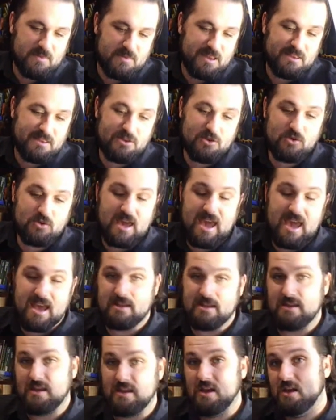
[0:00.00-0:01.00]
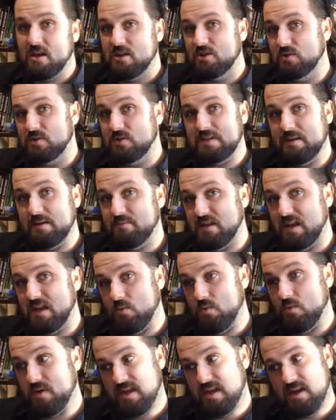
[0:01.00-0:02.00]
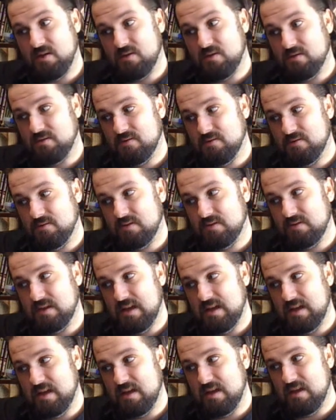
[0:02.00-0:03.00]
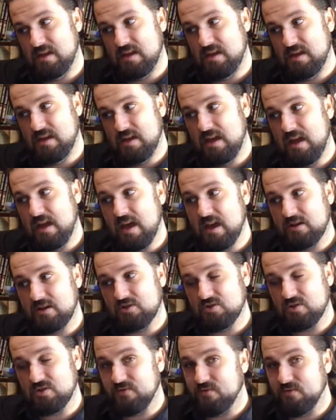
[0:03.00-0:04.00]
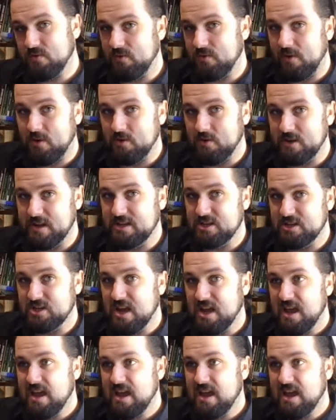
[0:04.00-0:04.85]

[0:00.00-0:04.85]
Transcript: can do a template without the extra for a rolled edge,